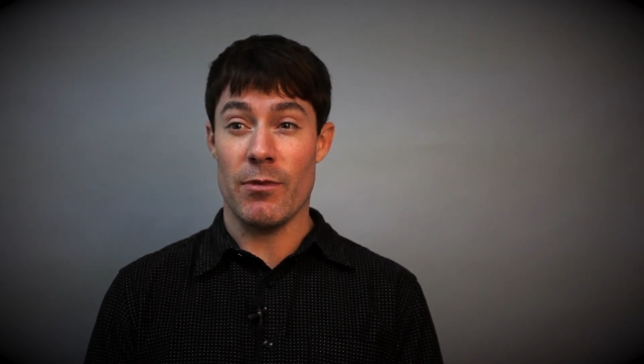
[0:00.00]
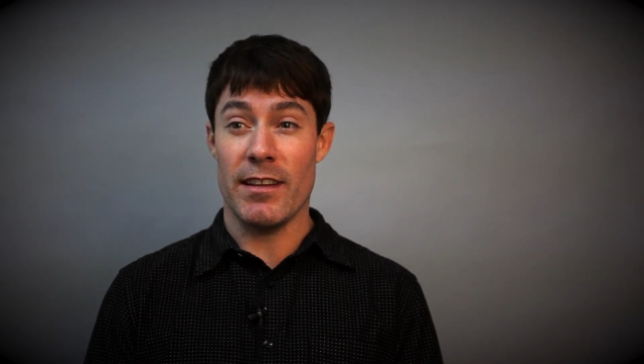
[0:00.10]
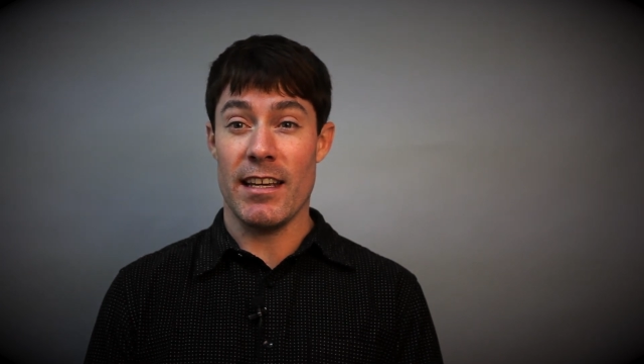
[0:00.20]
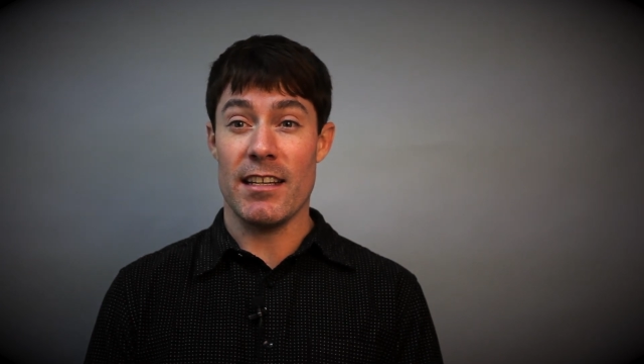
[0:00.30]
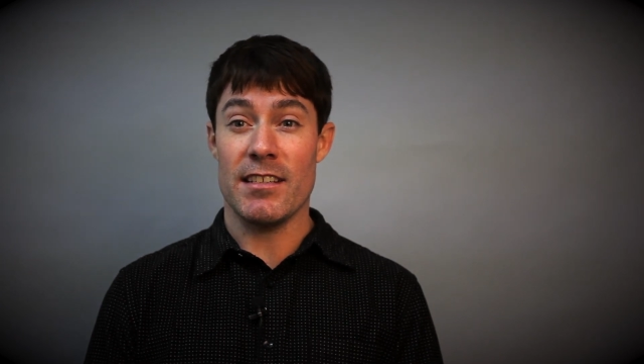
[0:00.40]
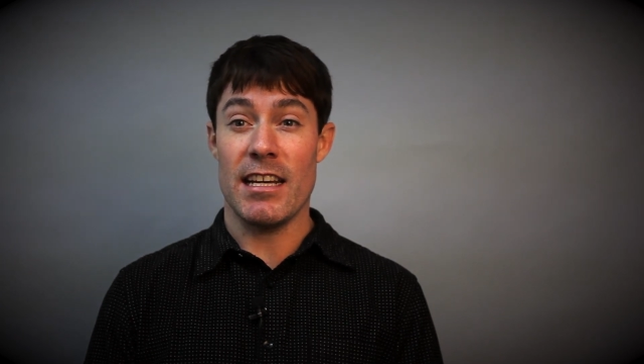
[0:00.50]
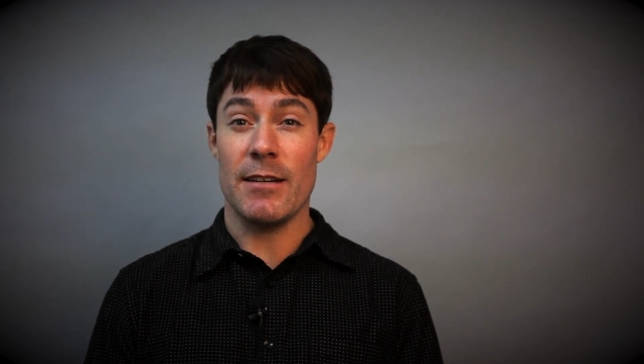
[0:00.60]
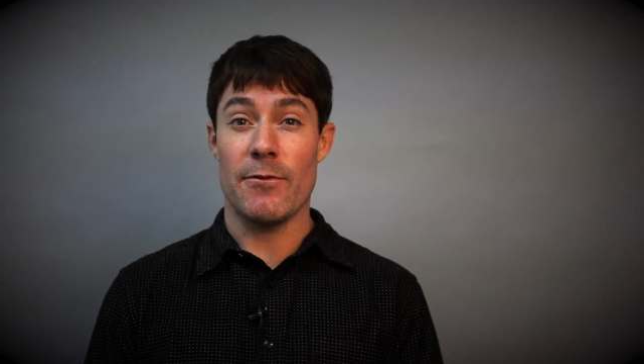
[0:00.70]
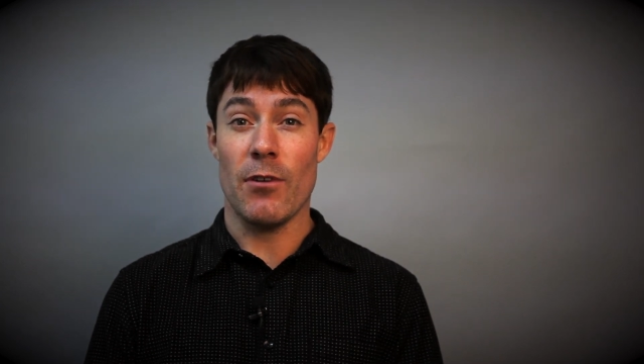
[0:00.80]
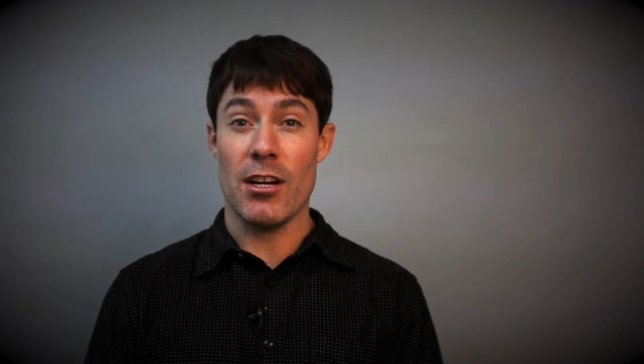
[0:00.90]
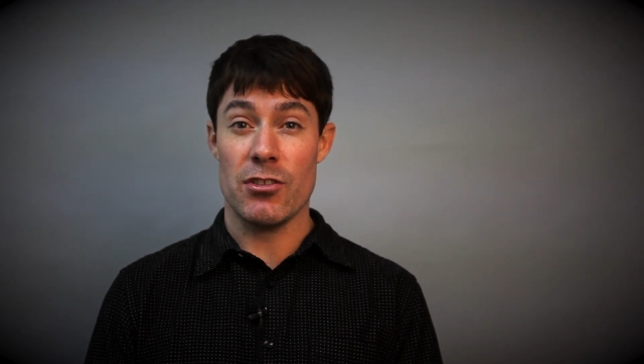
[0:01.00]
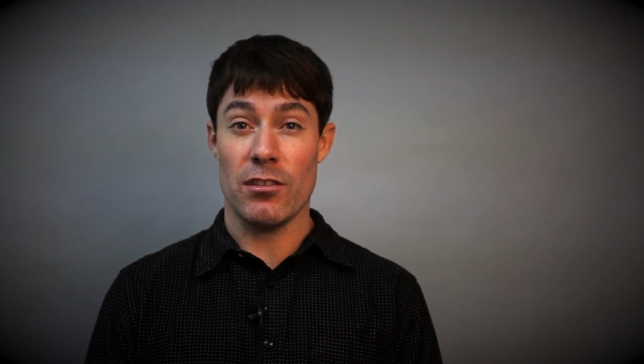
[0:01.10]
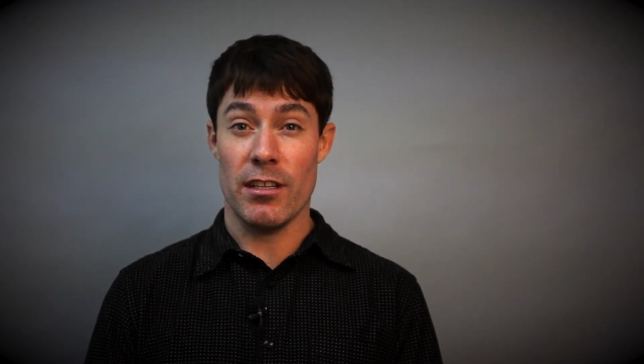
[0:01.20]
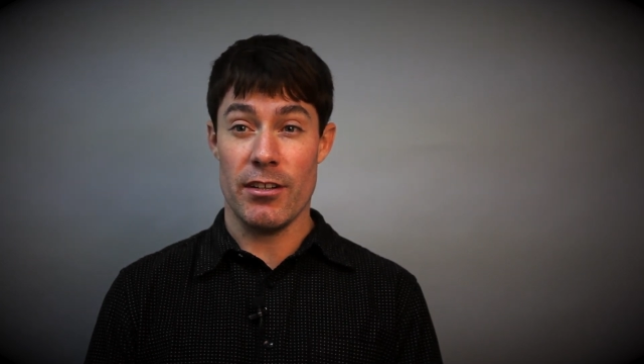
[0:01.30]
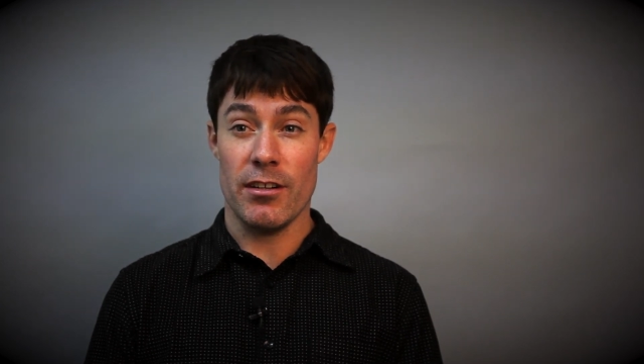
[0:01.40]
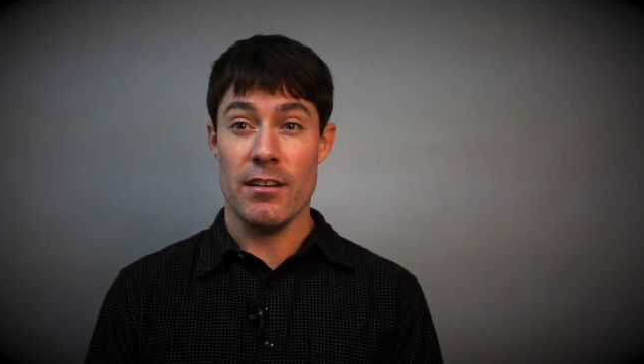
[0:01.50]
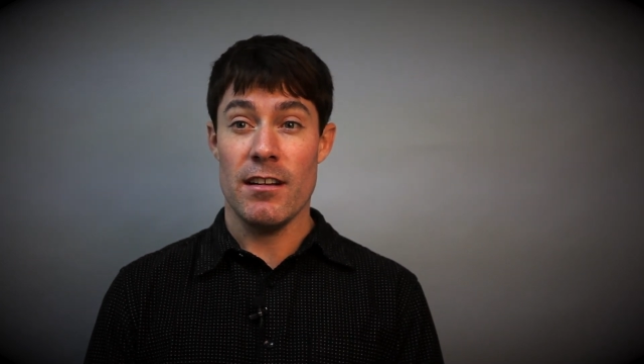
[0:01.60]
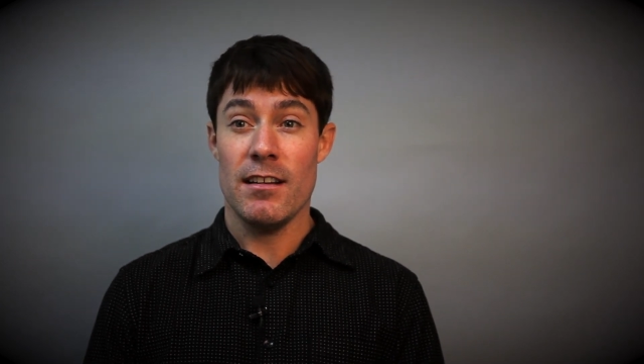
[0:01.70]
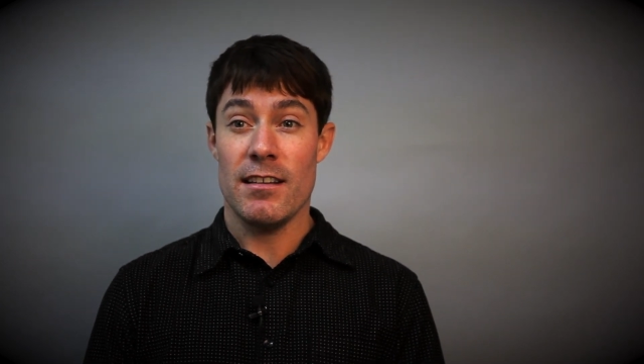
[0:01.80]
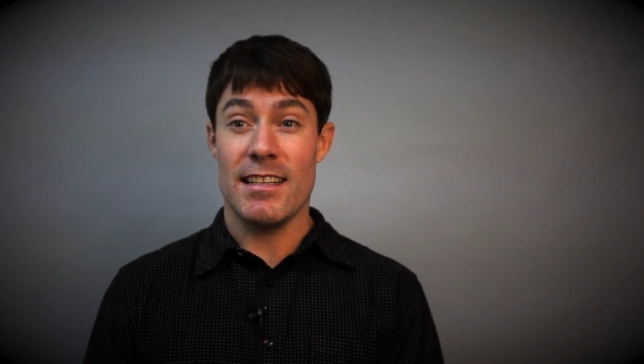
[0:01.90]
when they contain fresh litter.
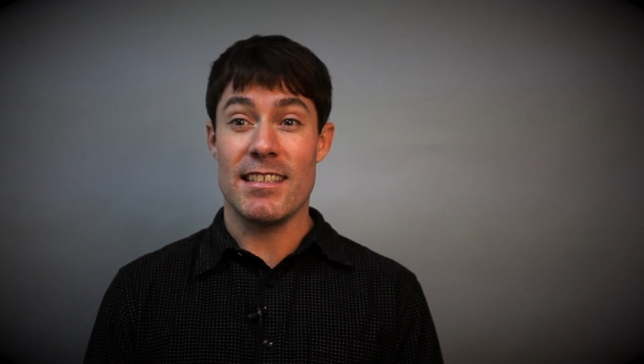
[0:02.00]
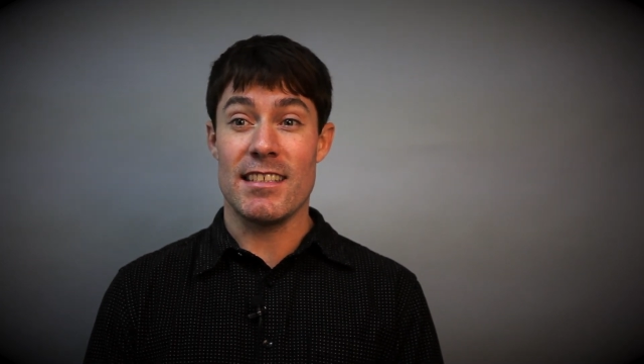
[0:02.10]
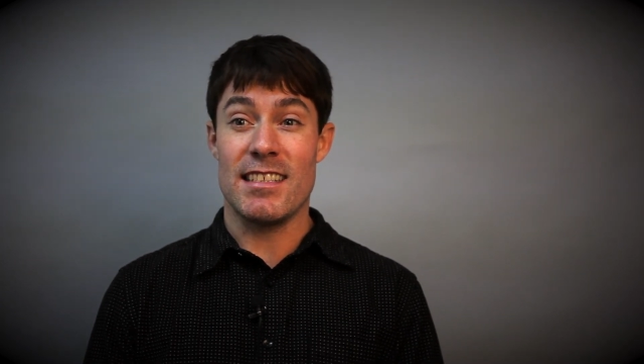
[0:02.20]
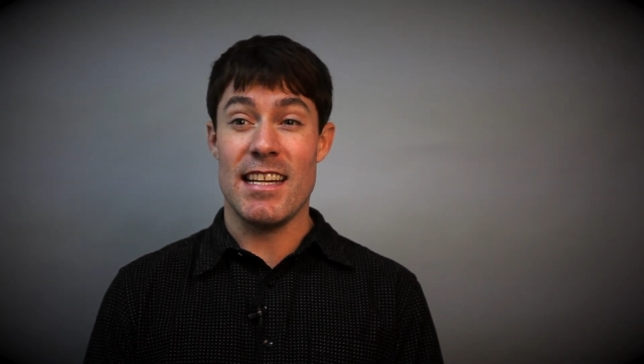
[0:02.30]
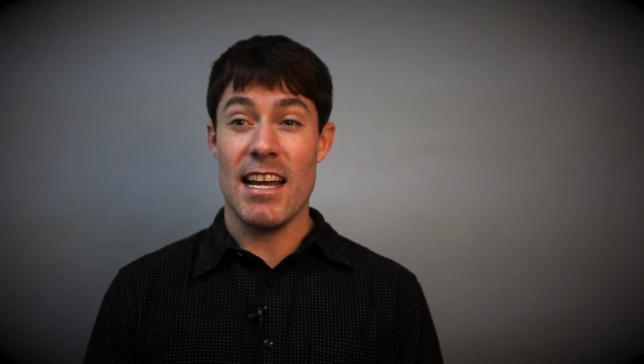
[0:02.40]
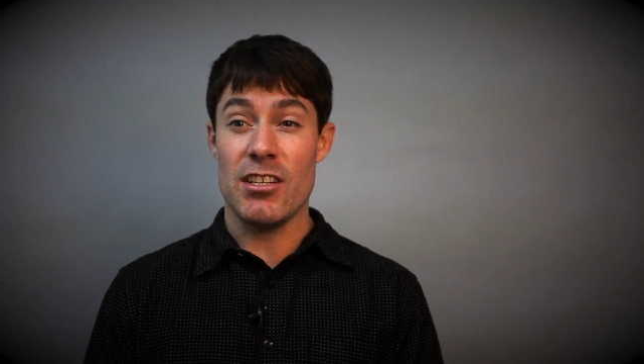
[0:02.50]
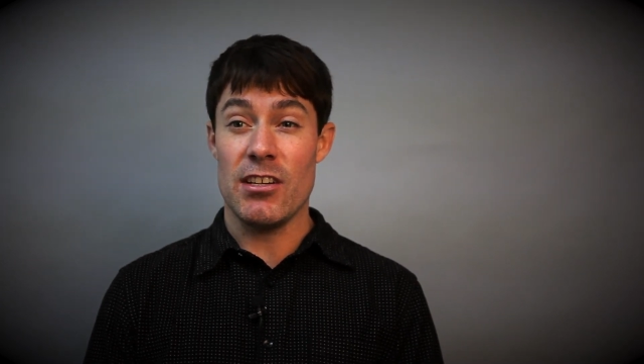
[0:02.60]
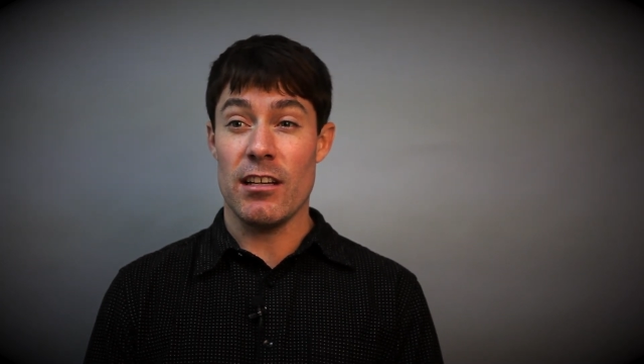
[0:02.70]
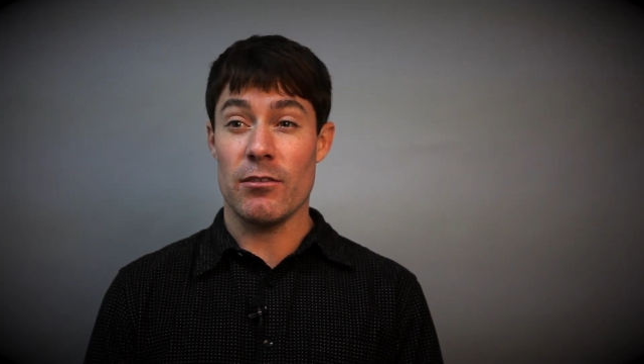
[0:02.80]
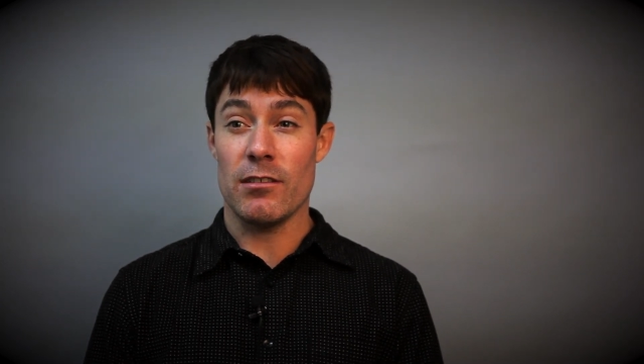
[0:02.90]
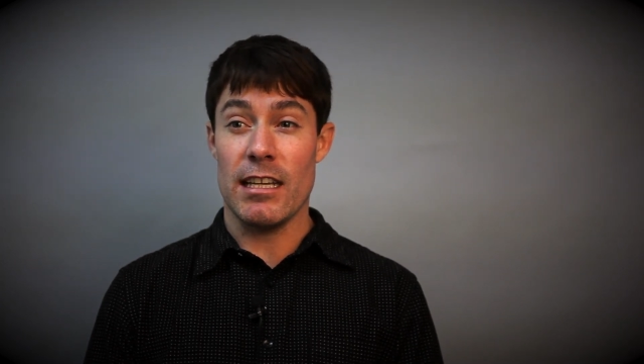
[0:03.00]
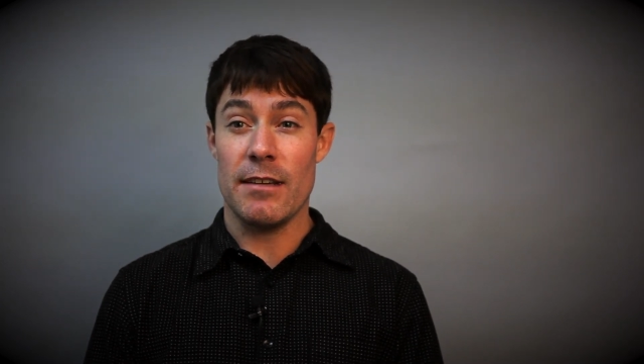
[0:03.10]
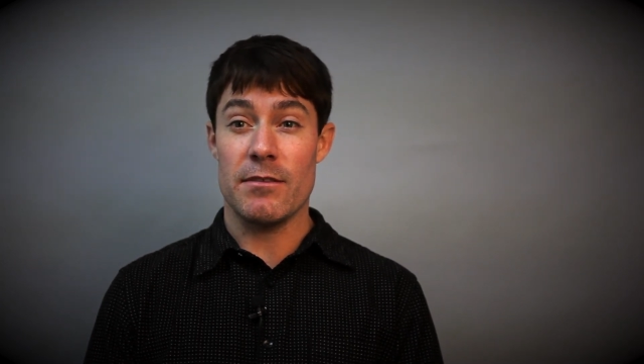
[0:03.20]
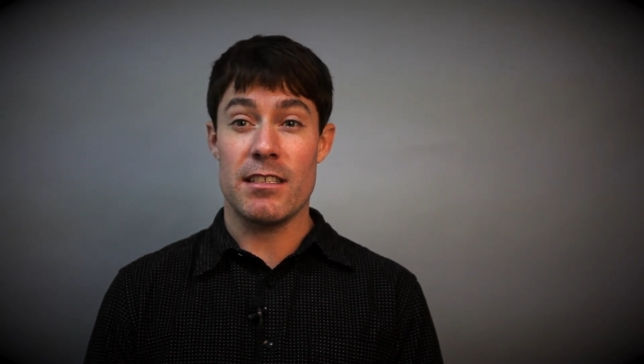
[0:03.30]
This is dead yellow leaves